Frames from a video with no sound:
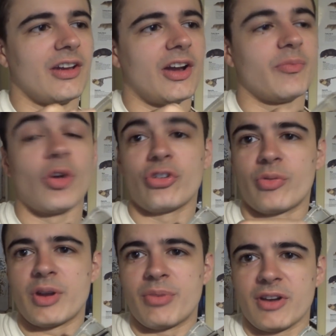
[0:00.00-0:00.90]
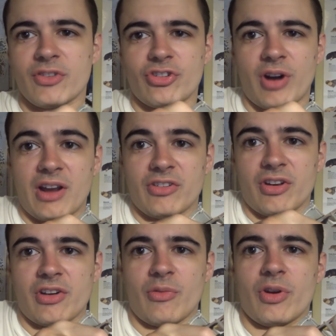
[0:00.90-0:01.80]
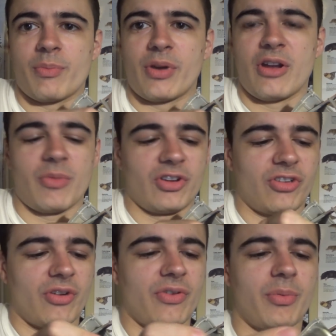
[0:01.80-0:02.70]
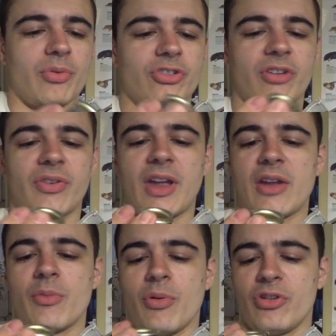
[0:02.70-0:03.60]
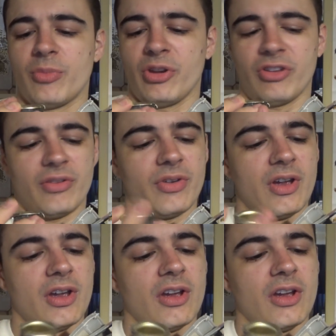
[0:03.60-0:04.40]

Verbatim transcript: I'm not rebreather trained and I don't want to blow myself up or suffocate or poison myself.